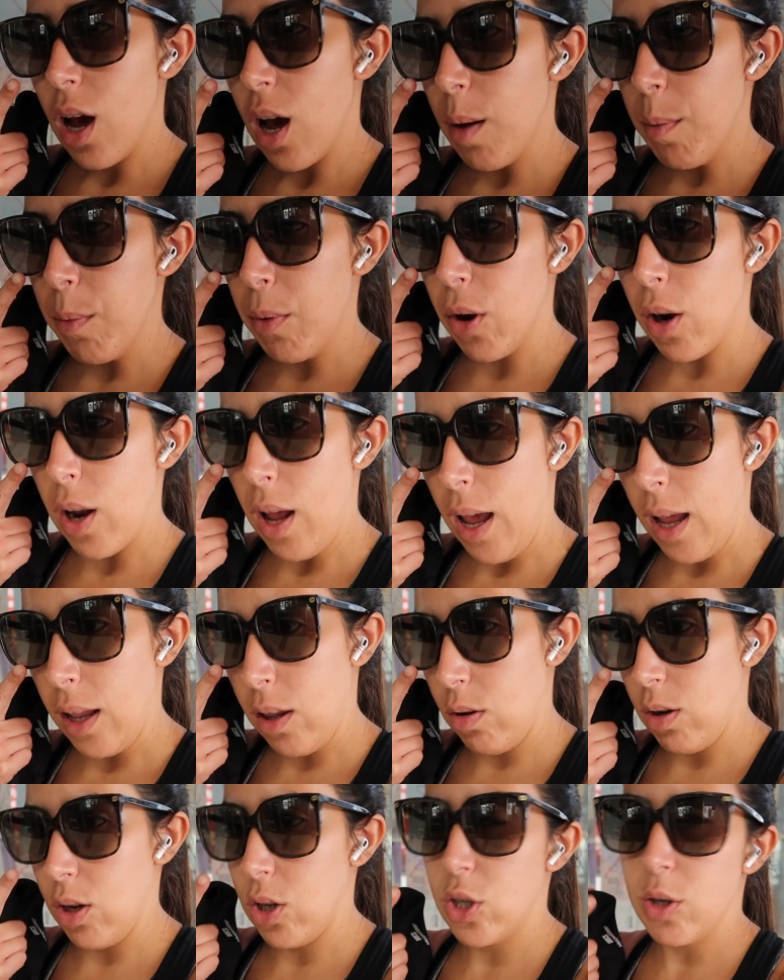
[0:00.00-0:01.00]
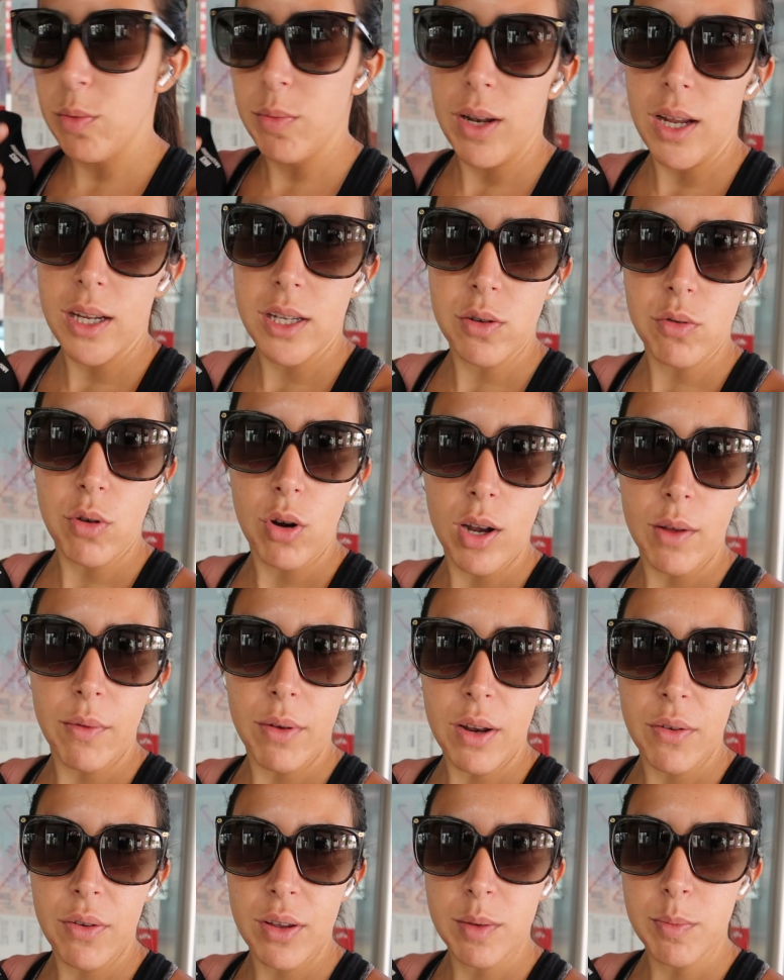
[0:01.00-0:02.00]
I'm gonna head to the gym later on
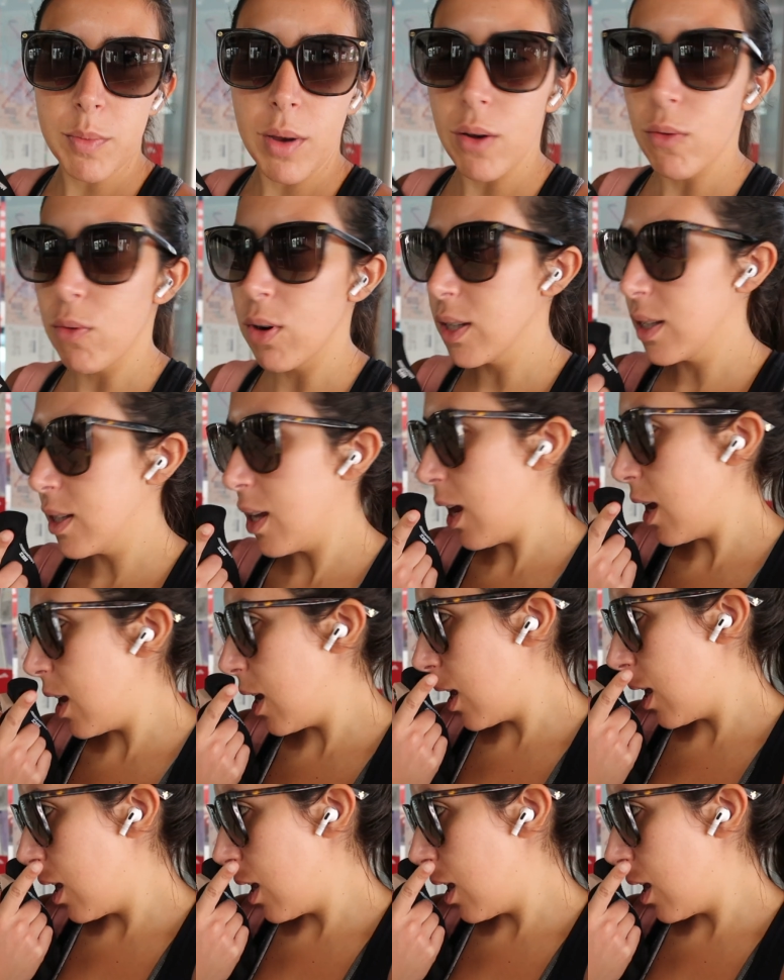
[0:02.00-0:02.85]
even if it's my rest day